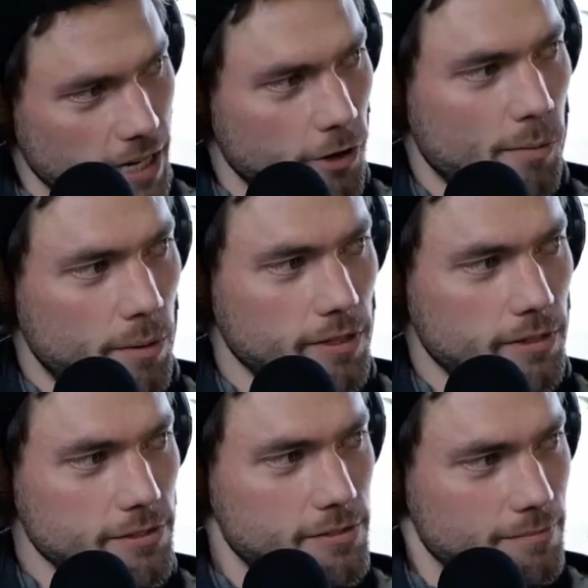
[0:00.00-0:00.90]
I know my
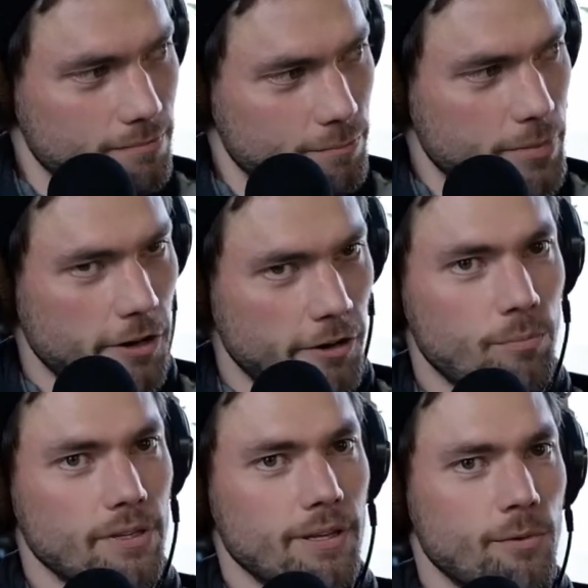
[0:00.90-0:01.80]
brothers,
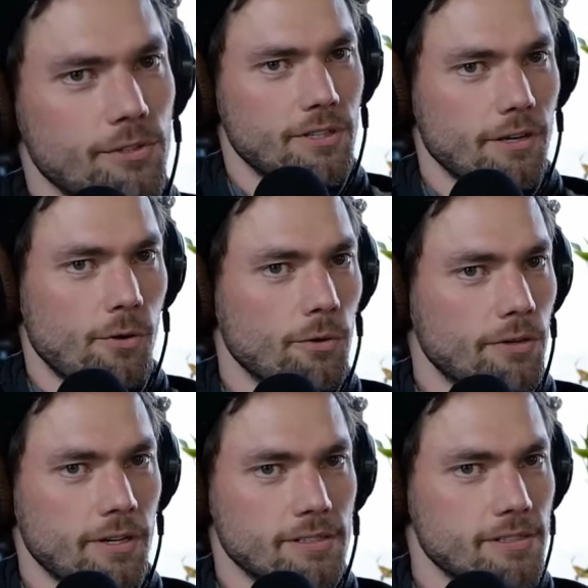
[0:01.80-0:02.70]
period. But once you get
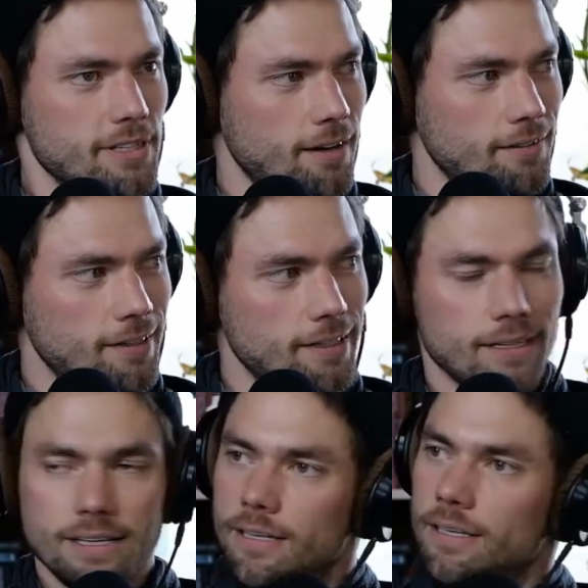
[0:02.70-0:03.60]
older, it's just kind of like,